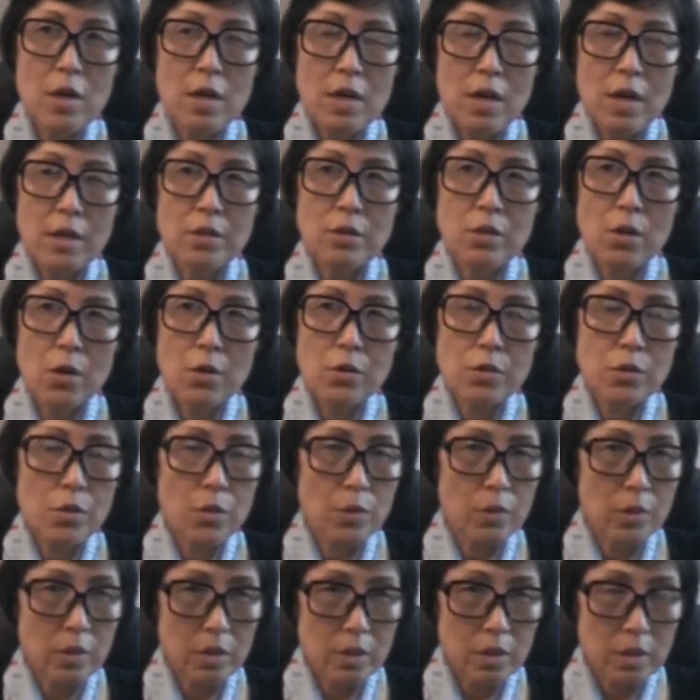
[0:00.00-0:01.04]
and also
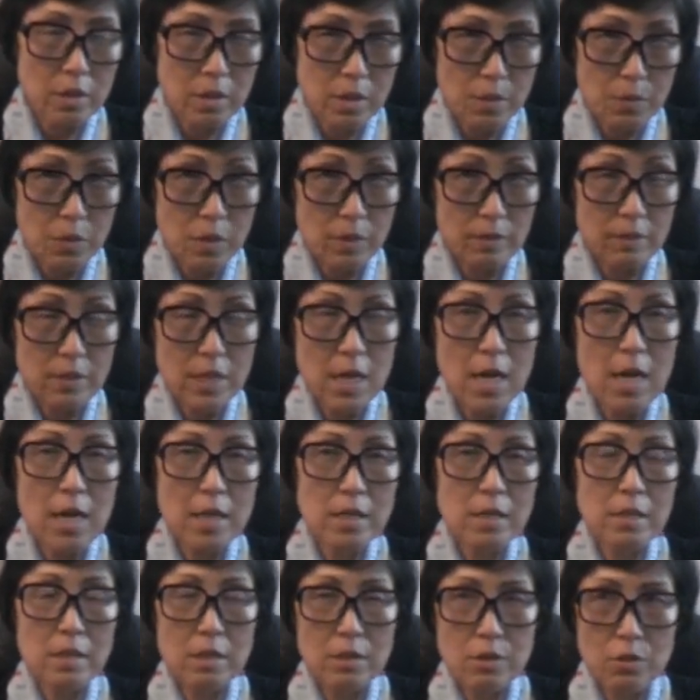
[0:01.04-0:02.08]
the, in terms of
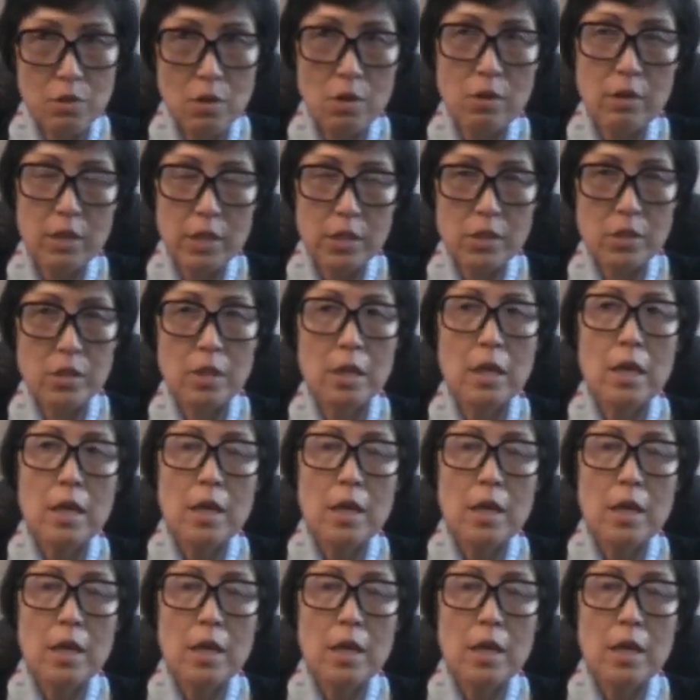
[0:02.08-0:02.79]
test and knowledge.